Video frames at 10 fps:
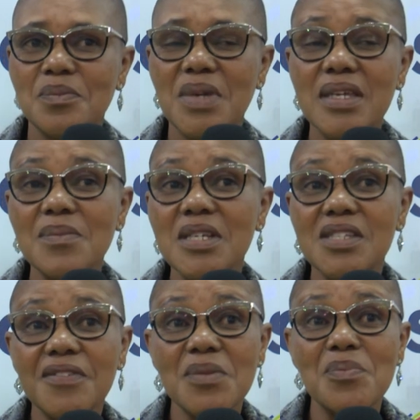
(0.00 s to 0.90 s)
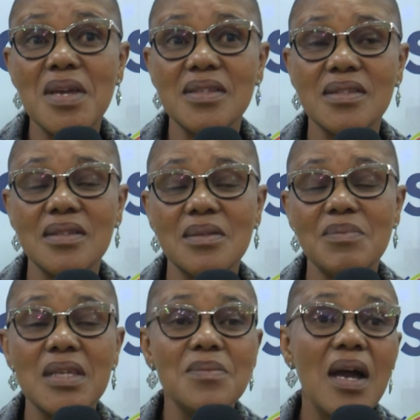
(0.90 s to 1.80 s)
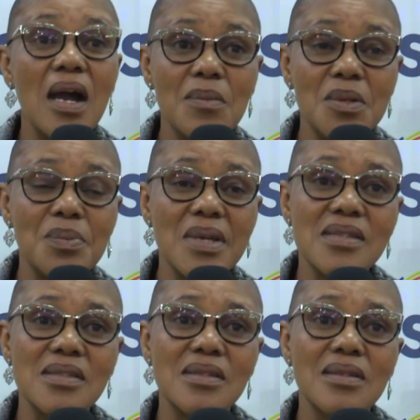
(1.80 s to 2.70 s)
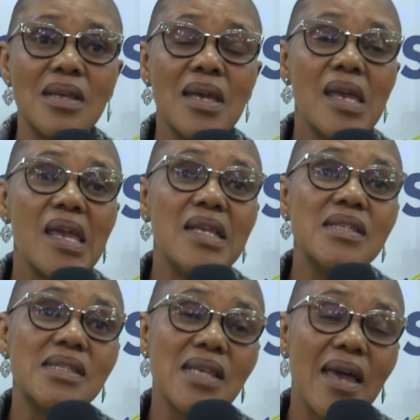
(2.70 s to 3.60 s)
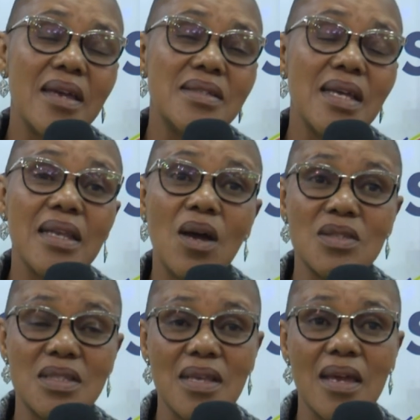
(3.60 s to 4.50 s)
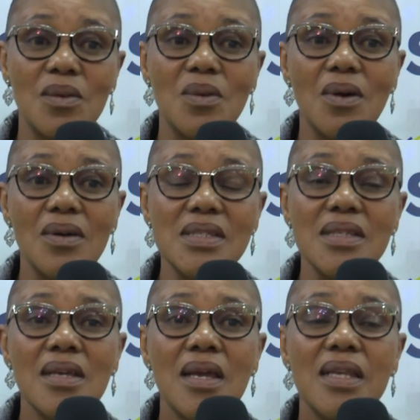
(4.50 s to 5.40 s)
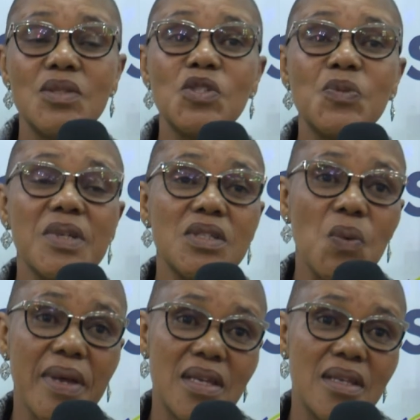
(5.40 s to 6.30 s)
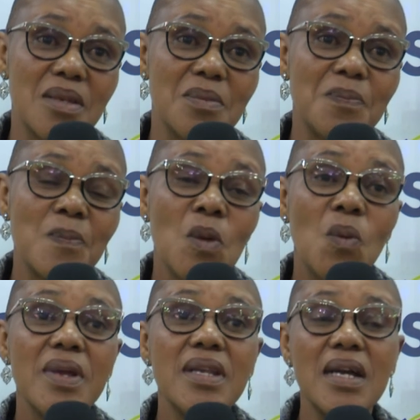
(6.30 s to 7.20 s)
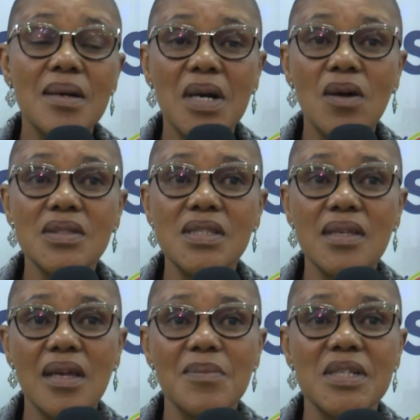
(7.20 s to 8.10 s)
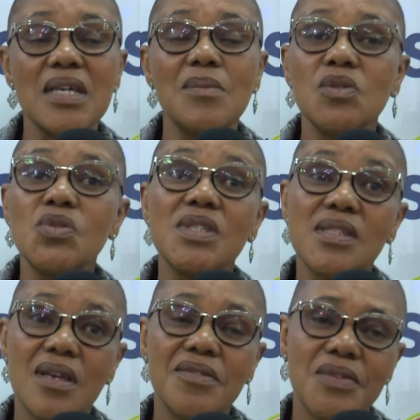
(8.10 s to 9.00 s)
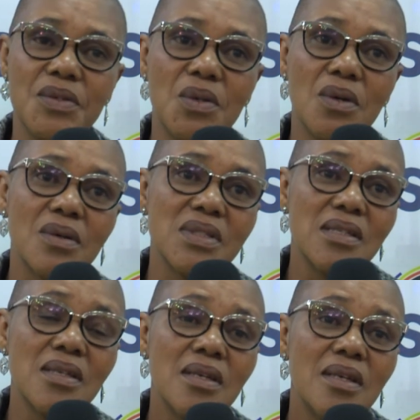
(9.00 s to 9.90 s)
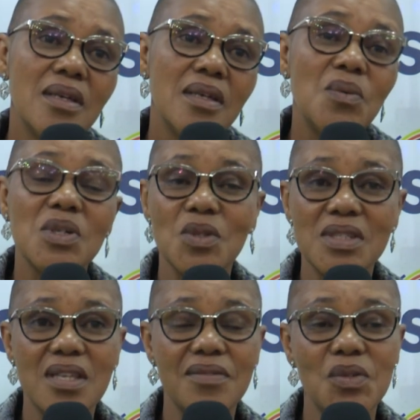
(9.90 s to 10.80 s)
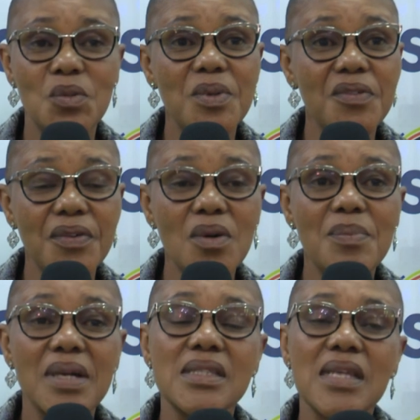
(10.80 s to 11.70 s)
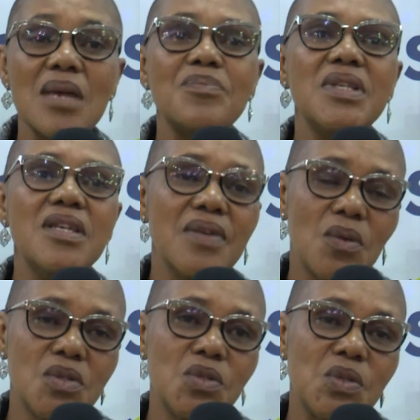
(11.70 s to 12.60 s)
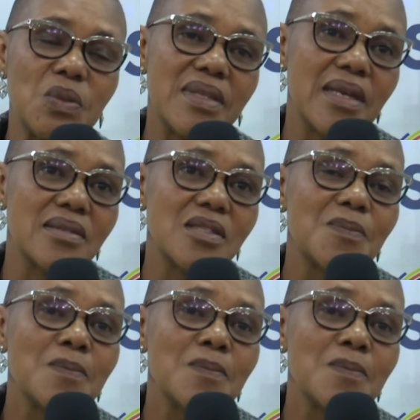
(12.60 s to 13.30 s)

Make him a different person. Make him a humble person inside and outside. Lord, let your spirit work in him. When he come out here, he must come out to serve you, Lord. He was not serving you before, but I believe you're going to do that.